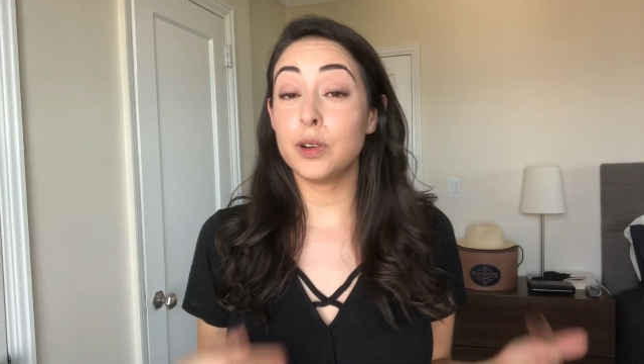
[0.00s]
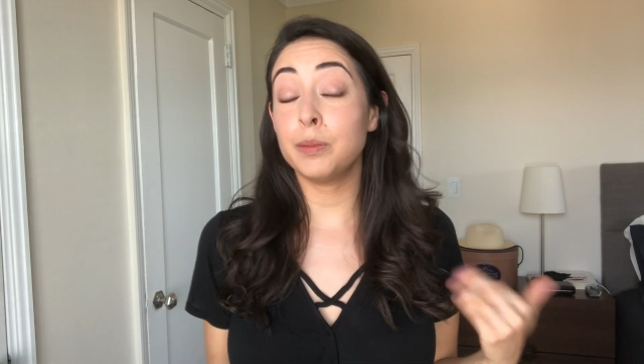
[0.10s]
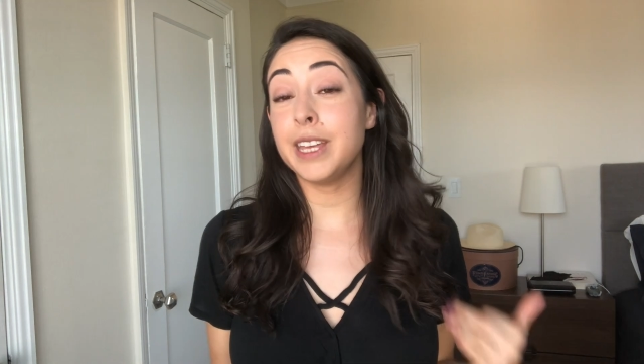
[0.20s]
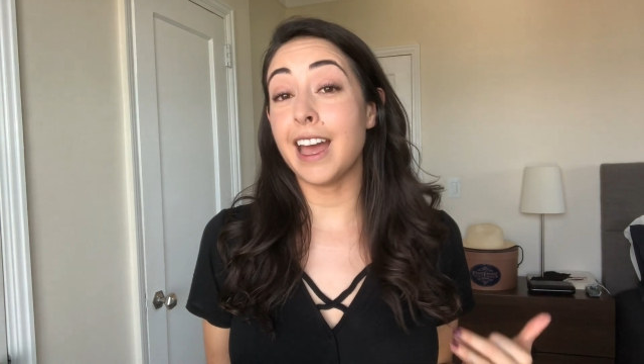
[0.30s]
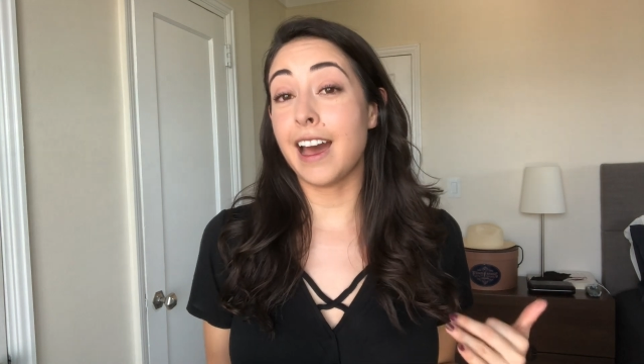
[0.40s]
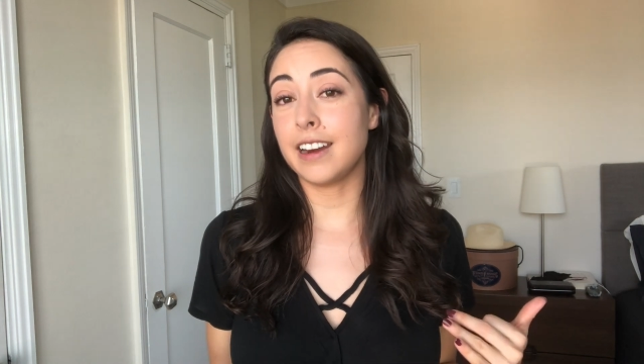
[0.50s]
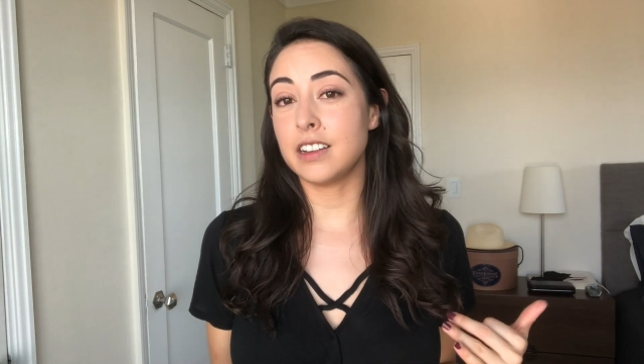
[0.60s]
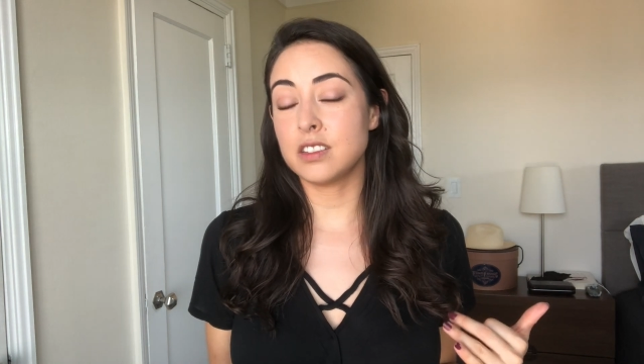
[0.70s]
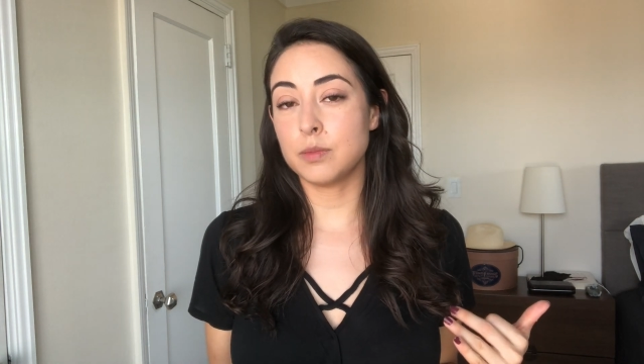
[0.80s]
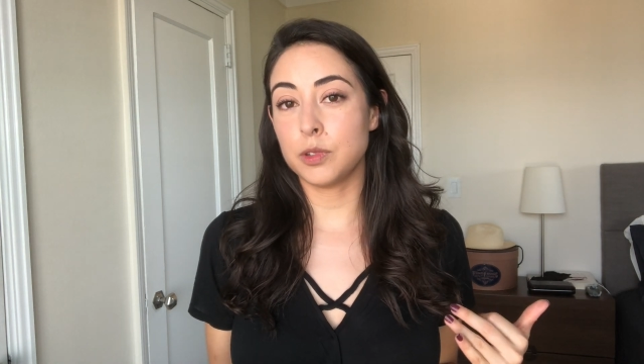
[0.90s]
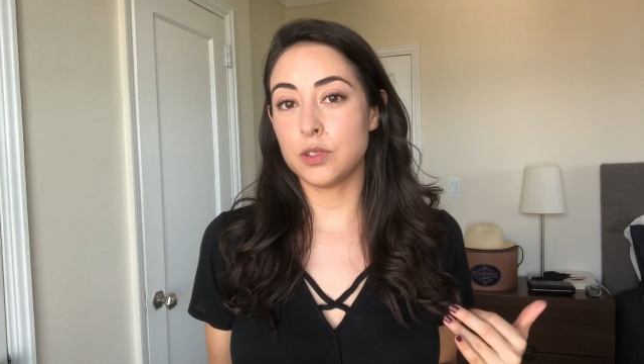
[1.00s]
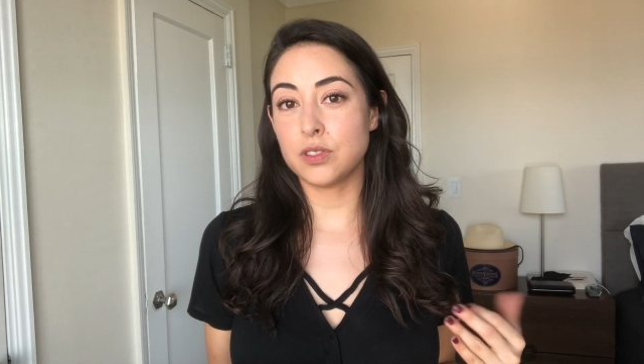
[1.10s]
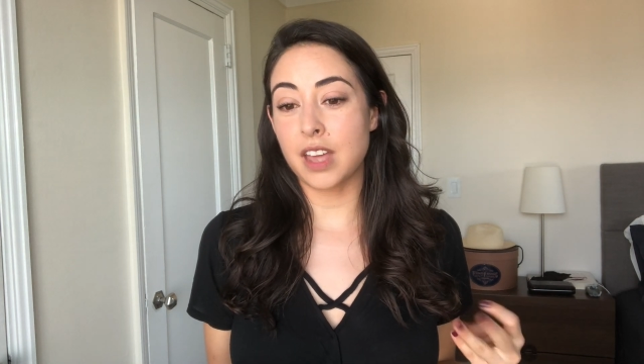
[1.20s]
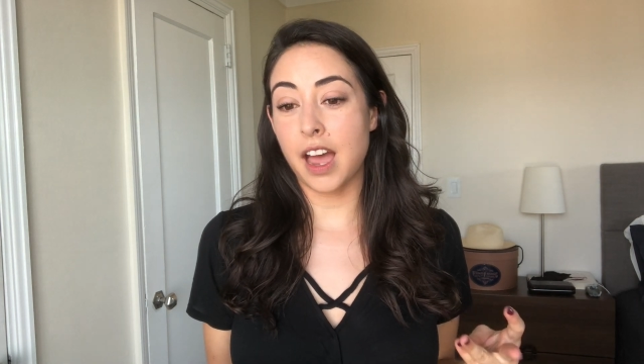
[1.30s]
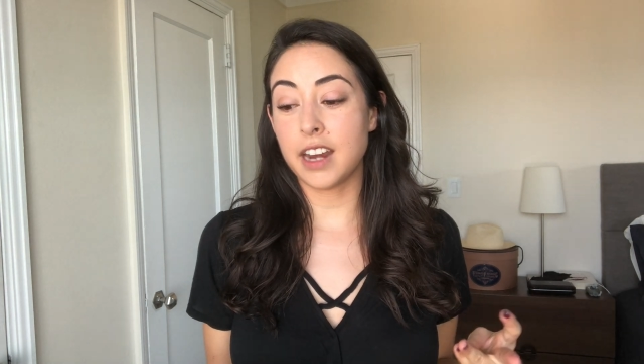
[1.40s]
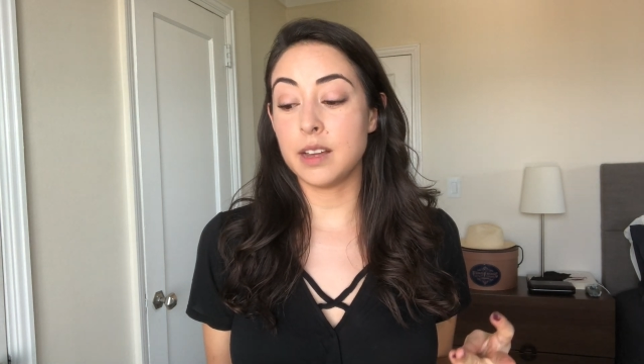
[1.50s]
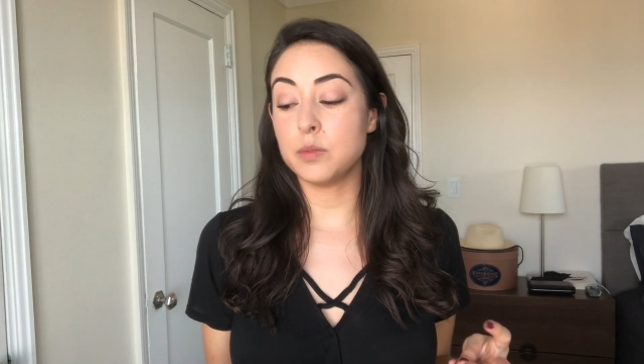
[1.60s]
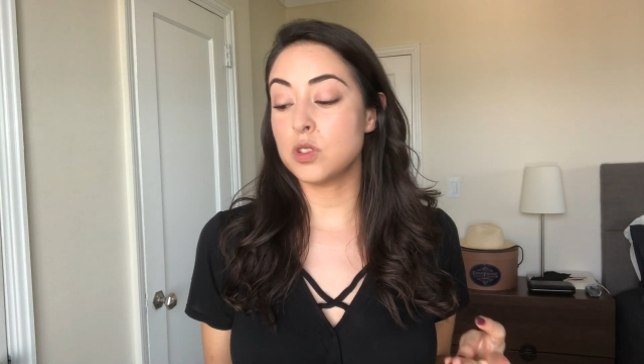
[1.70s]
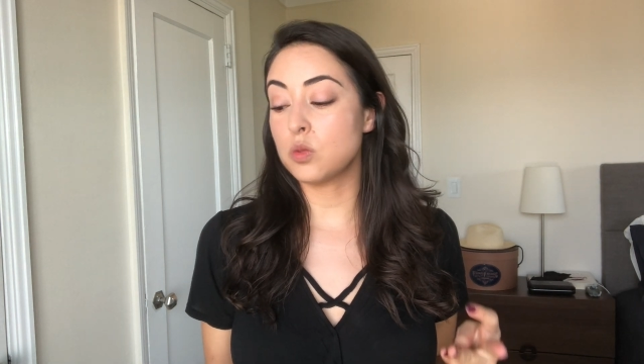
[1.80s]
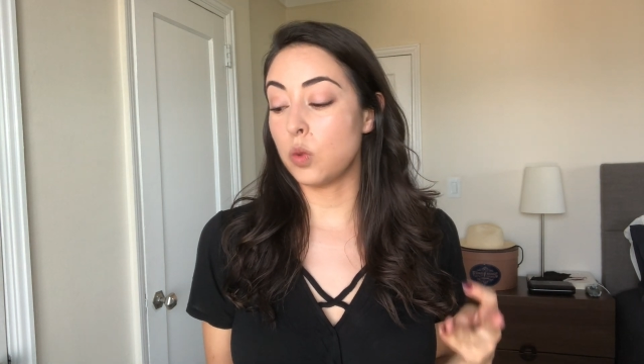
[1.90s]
to be adding some of those items